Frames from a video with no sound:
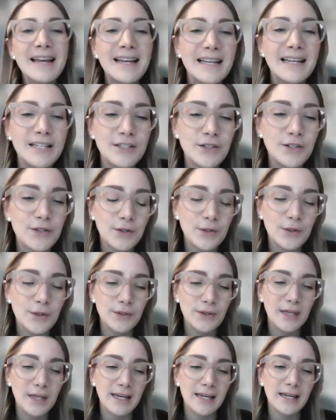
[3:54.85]

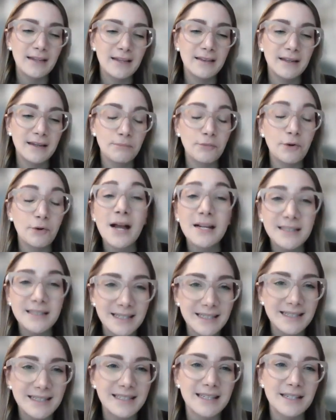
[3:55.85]
into the
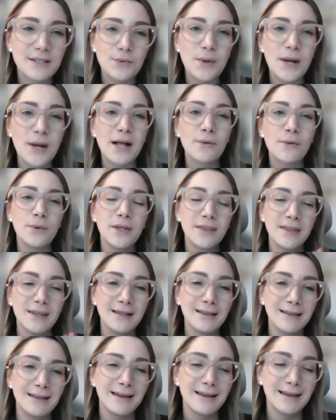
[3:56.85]
practice as well
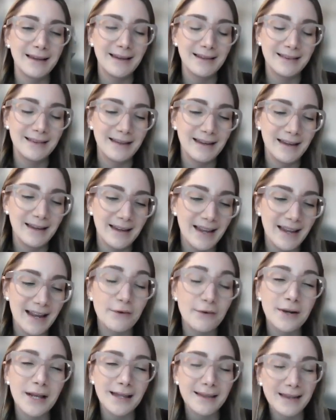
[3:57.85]
within the
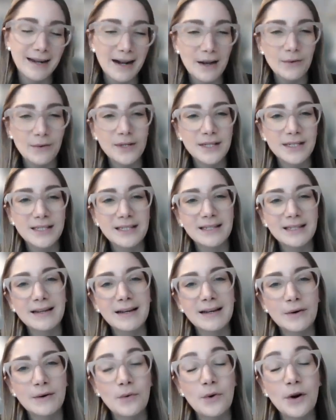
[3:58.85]
area that I was
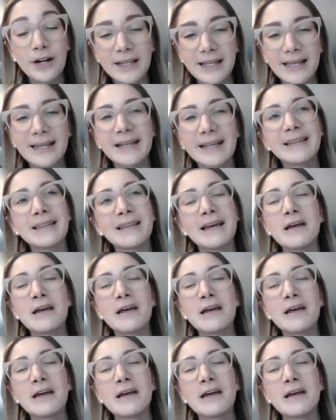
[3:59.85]
working at